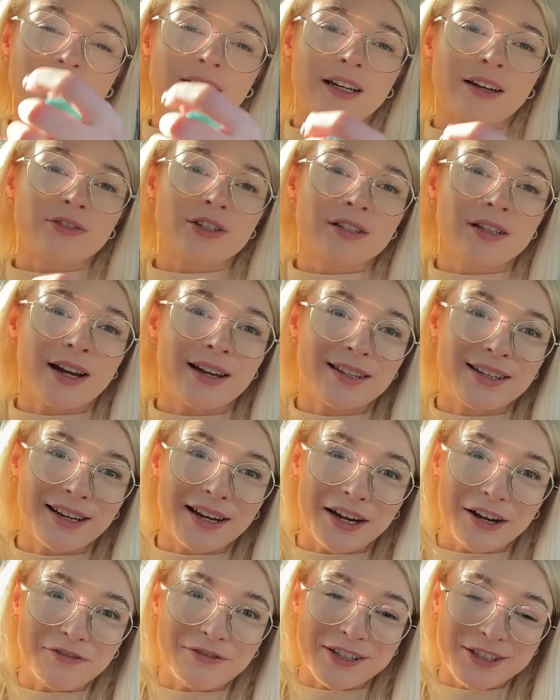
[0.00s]
and I've decided to
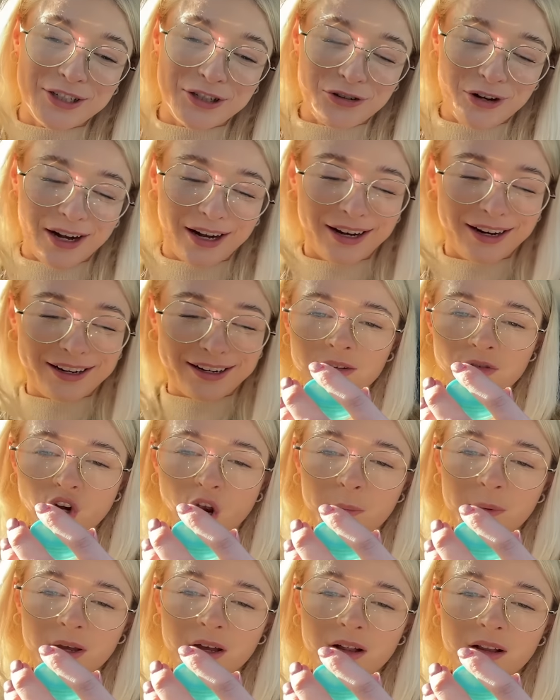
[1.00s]
get a fizzy drink.
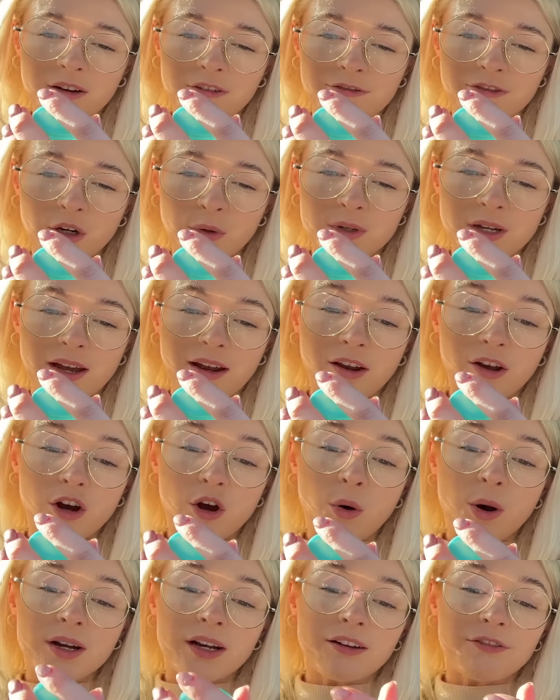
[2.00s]
Tropical fruit and coconut